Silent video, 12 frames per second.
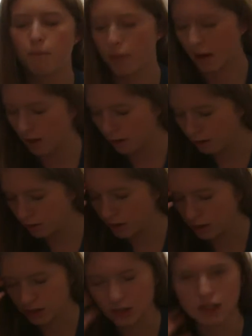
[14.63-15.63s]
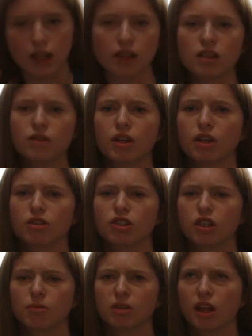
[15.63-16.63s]
But hopefully he'll stay. This video
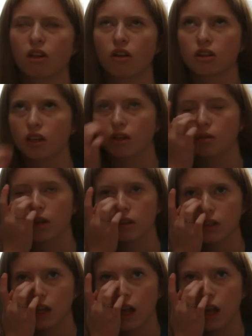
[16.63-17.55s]
shouldn't be that long anyway.